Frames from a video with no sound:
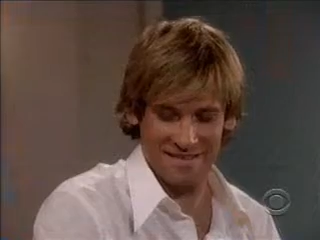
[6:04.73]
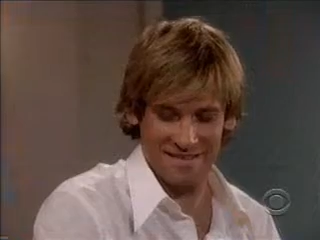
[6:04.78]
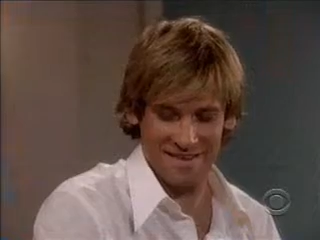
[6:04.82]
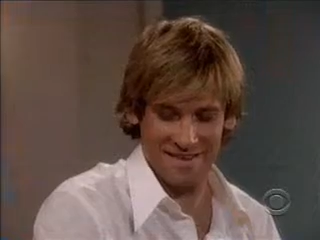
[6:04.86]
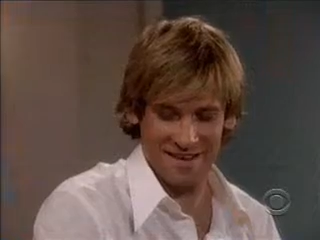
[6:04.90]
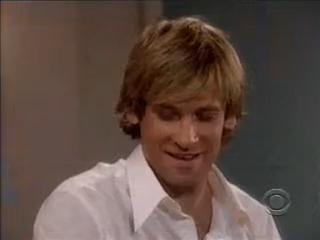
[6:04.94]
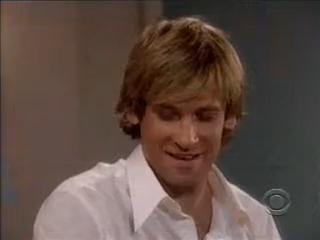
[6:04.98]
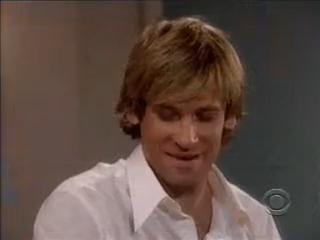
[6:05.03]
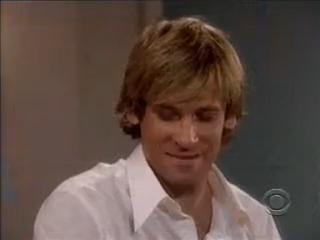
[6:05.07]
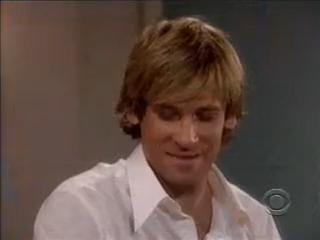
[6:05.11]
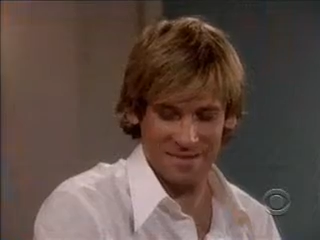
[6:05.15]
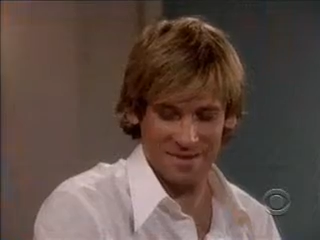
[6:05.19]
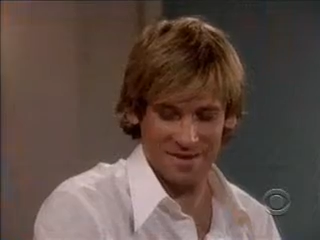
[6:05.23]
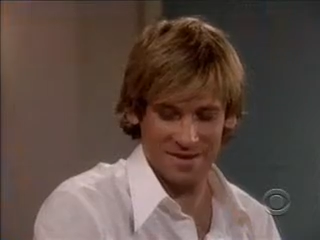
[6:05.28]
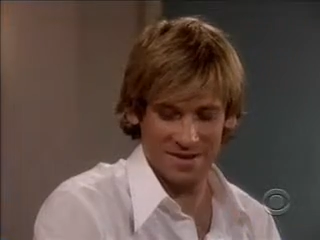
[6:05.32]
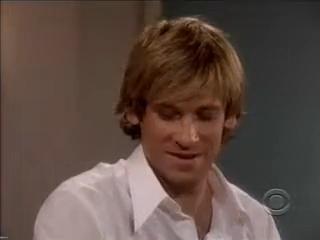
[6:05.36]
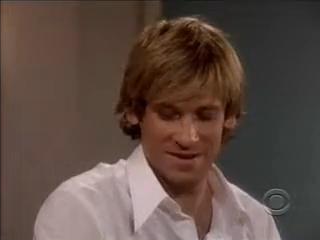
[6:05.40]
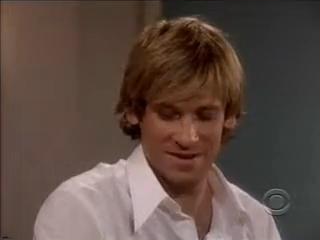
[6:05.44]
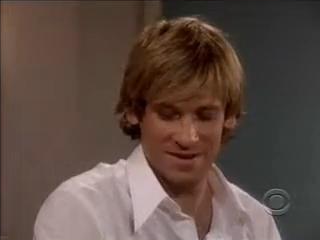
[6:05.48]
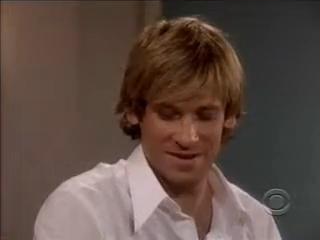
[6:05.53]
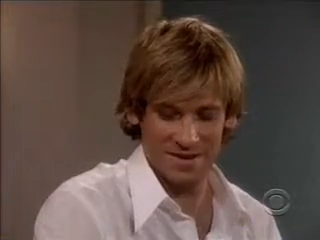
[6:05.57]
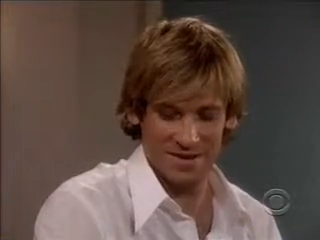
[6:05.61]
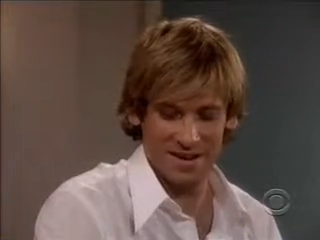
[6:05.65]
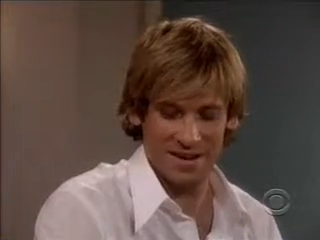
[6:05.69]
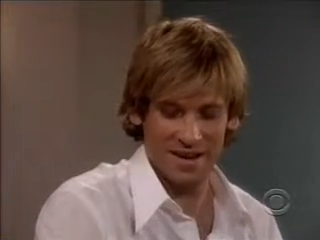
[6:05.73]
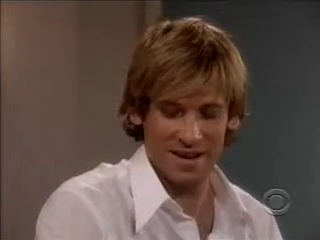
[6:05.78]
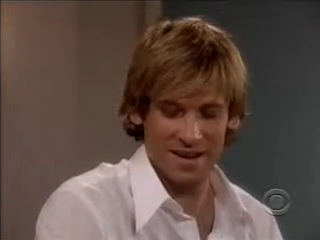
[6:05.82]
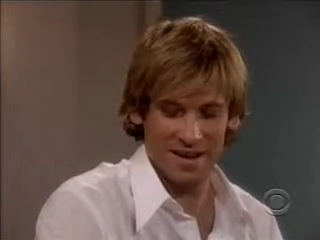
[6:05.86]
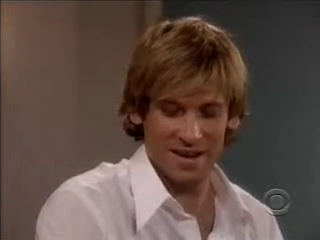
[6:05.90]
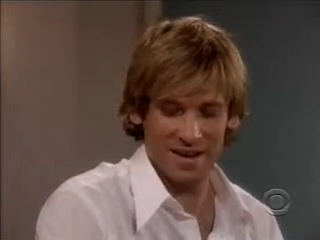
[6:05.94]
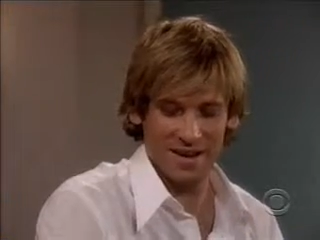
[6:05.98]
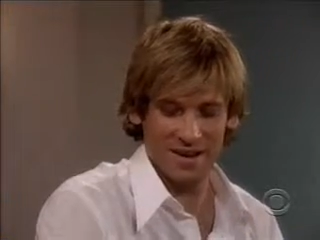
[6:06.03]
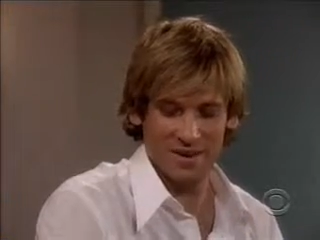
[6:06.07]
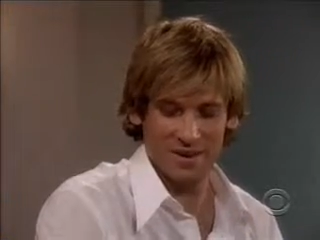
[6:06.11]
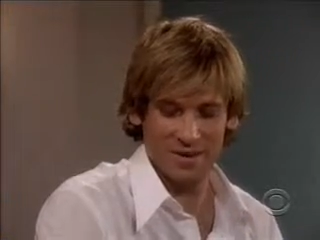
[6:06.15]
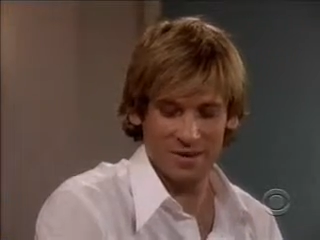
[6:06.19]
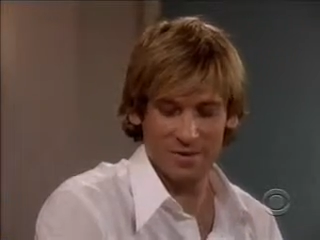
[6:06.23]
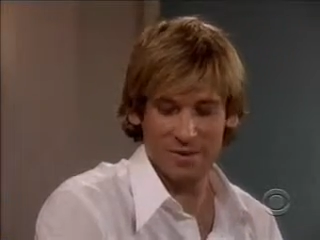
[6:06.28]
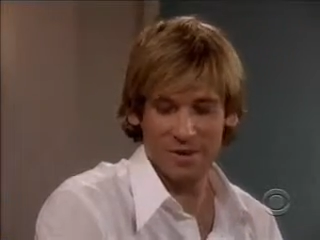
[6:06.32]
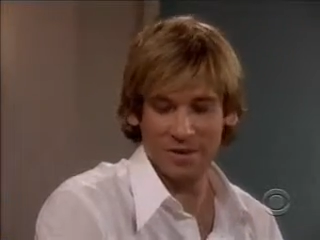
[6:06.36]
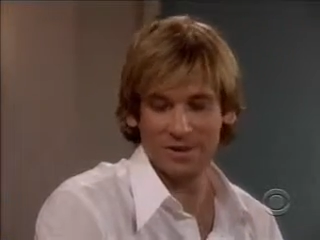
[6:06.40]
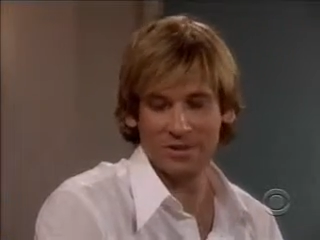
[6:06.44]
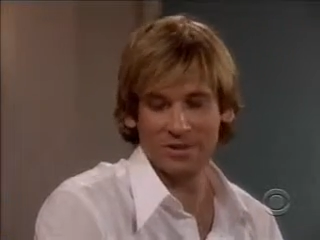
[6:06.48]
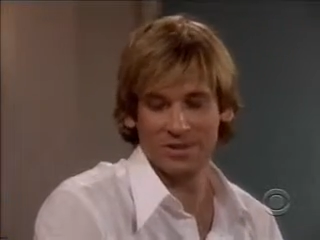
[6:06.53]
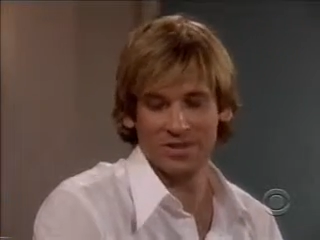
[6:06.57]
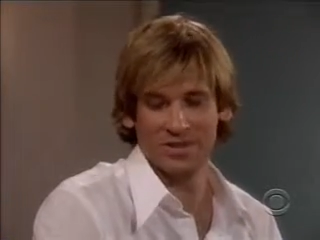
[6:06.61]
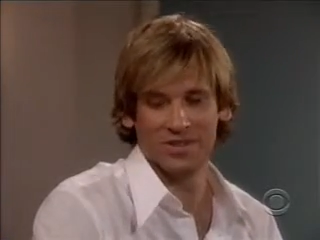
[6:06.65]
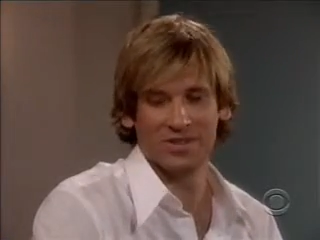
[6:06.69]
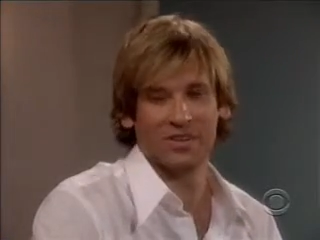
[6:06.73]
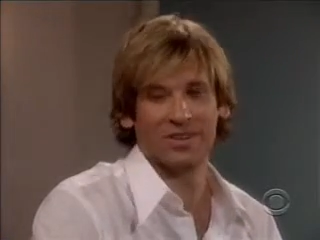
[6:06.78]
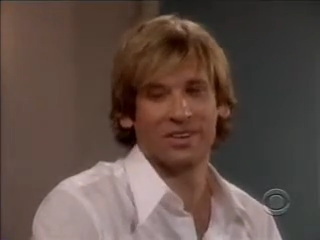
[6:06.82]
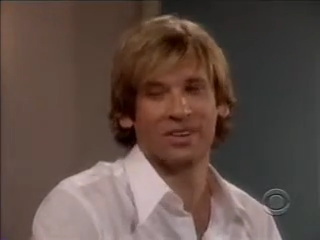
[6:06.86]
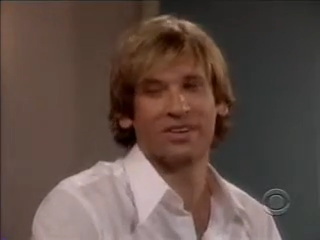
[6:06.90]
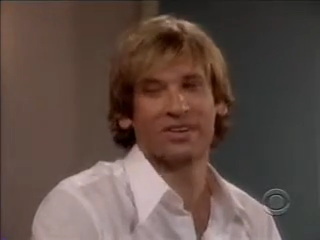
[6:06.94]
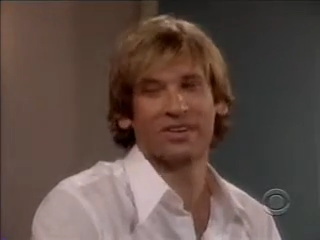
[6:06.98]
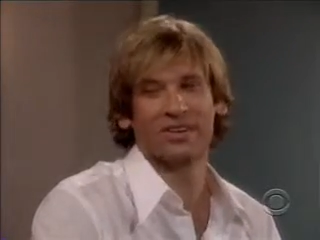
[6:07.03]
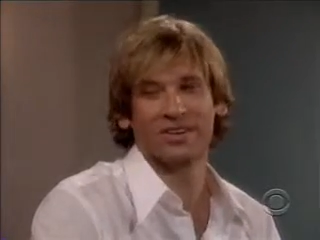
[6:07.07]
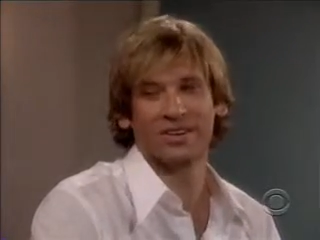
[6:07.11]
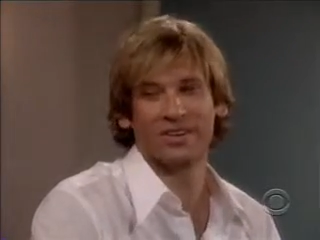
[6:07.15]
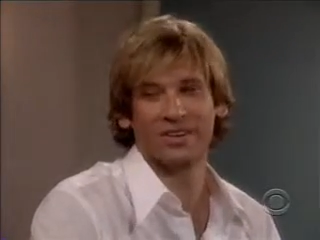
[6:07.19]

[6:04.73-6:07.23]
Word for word: Yeah, but your mother wasn't here.